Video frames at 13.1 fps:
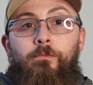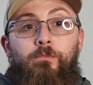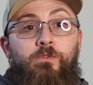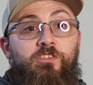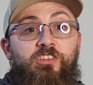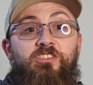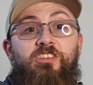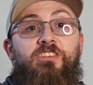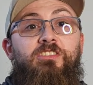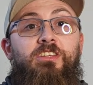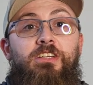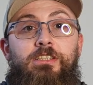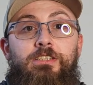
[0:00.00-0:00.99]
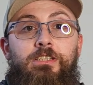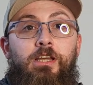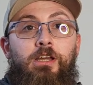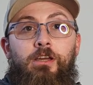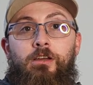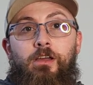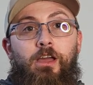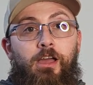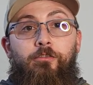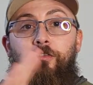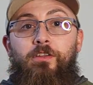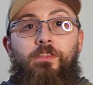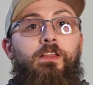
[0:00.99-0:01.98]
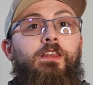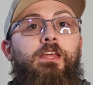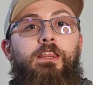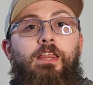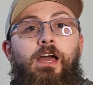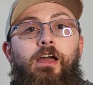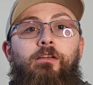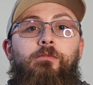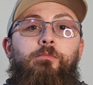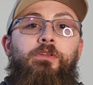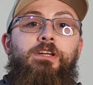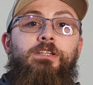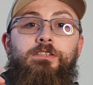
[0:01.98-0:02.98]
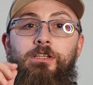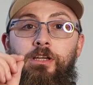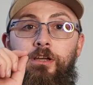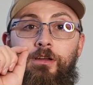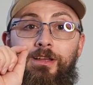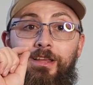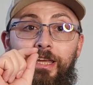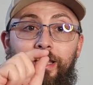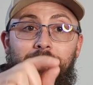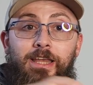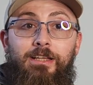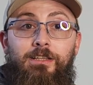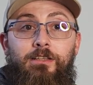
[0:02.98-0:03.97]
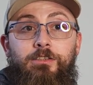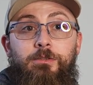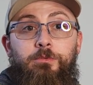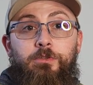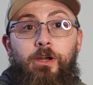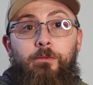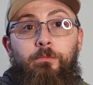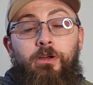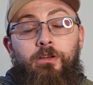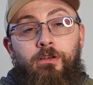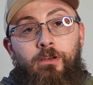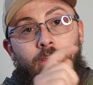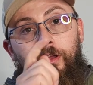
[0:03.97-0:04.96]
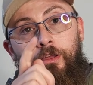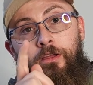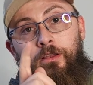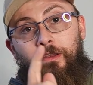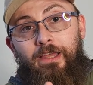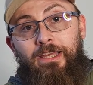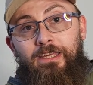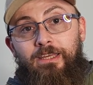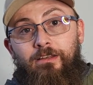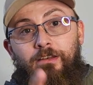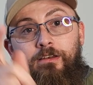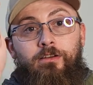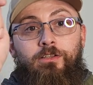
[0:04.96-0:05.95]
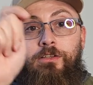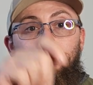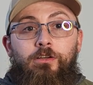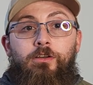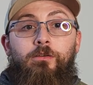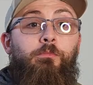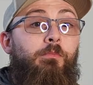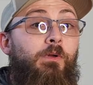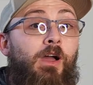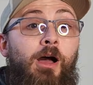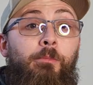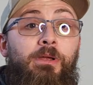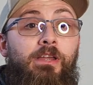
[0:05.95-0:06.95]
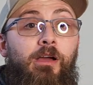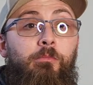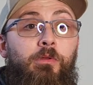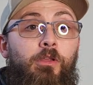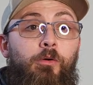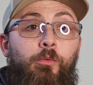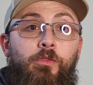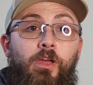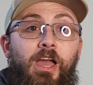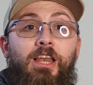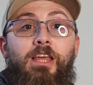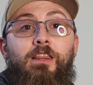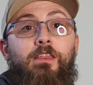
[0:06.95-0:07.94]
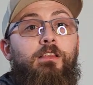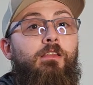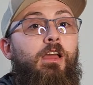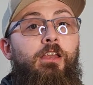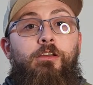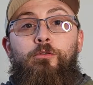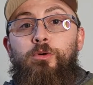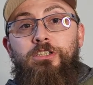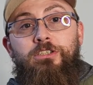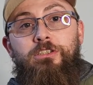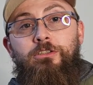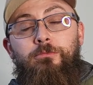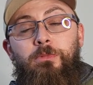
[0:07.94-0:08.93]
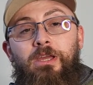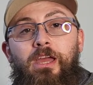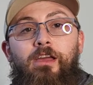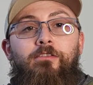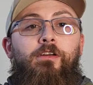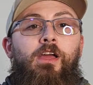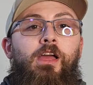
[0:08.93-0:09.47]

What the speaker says: statistics, everything like that, please hit that subscribe button, like it, comment down below with anything, any question you may have,